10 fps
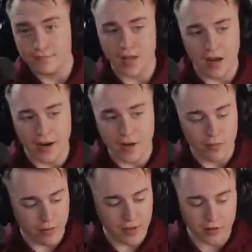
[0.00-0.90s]
A night
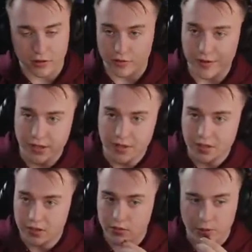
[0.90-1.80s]
with Mr. Svi.
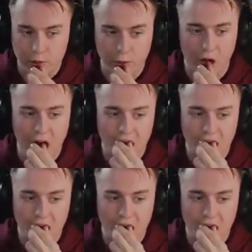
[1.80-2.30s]
He's super cool.